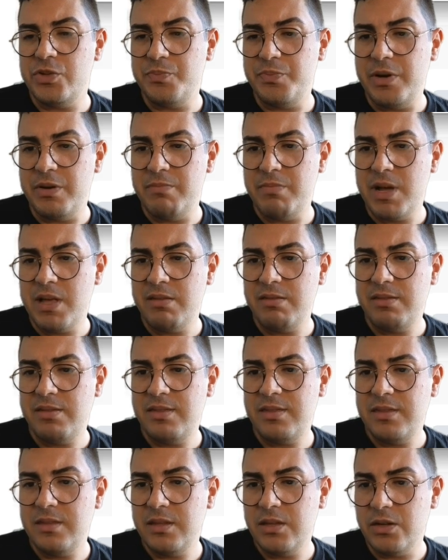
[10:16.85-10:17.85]
per month.
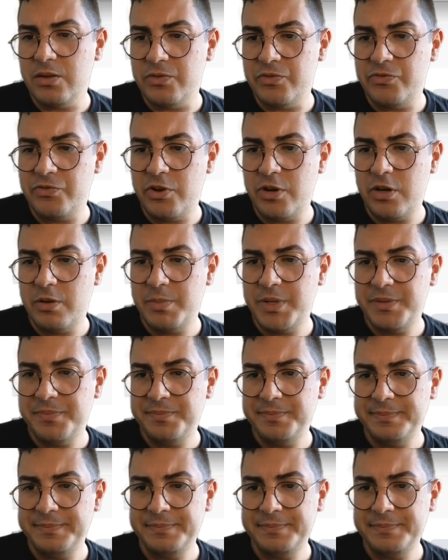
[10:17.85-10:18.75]
Confirm.